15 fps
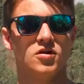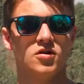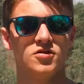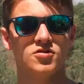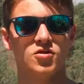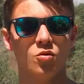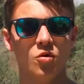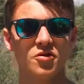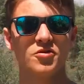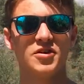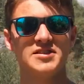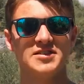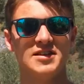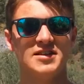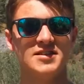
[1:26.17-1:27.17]
So one
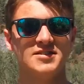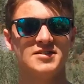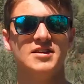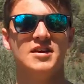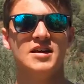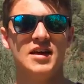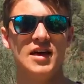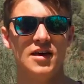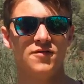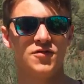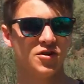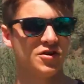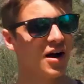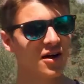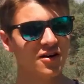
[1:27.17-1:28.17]
reason is, if
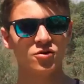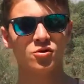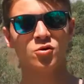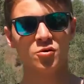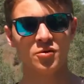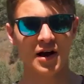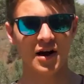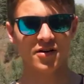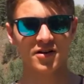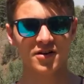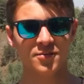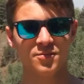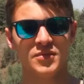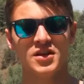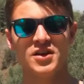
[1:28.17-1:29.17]
you're not in a cool
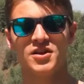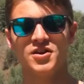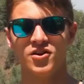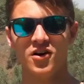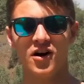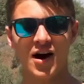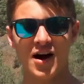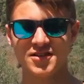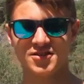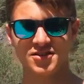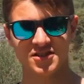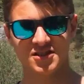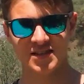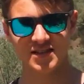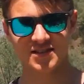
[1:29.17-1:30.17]
area, your eyes
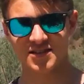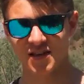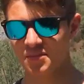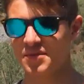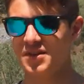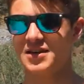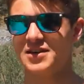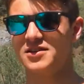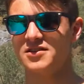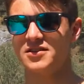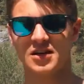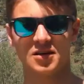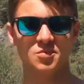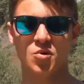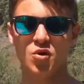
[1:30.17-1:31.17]
just need something
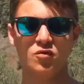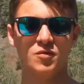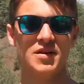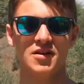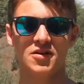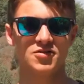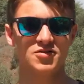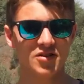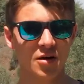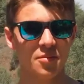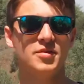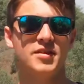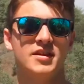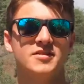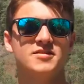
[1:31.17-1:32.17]
like movement or
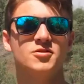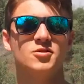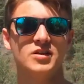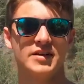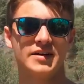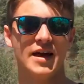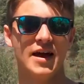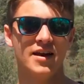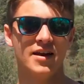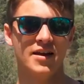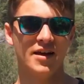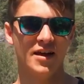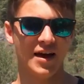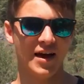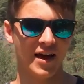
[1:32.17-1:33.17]
something to look at.
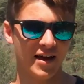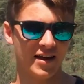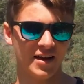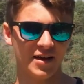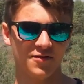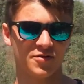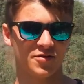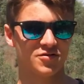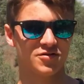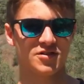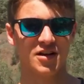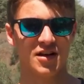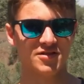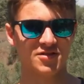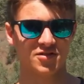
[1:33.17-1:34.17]
And if your
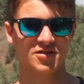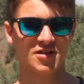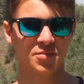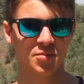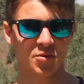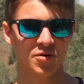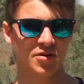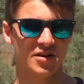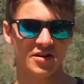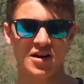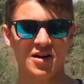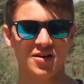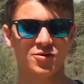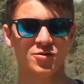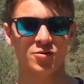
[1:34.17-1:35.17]
shots are simple and you're
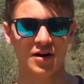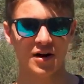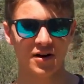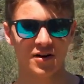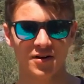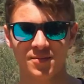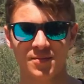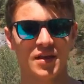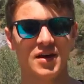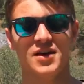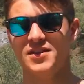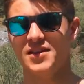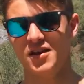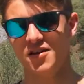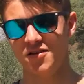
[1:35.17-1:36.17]
not in a cool area,
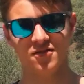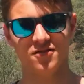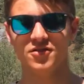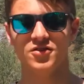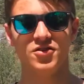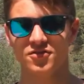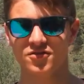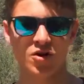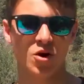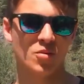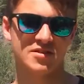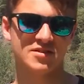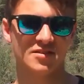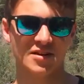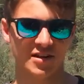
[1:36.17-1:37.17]
then
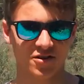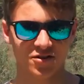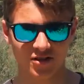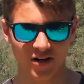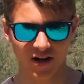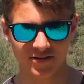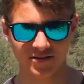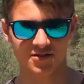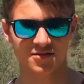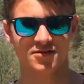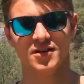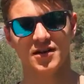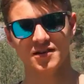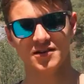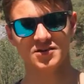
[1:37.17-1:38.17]
nobody's gonna like your shots.
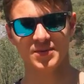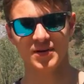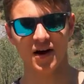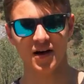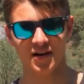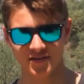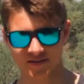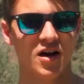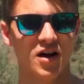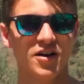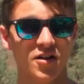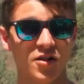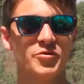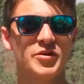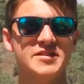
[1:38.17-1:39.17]
Like, let's be honest.
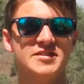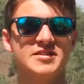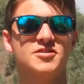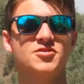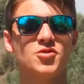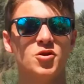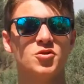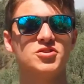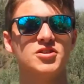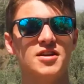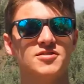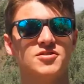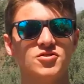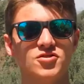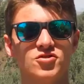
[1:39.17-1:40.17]
Another reason is drone
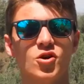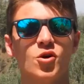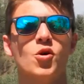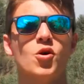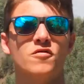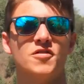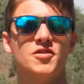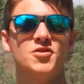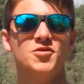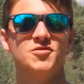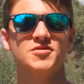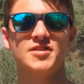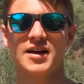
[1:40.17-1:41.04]
shots are so overused.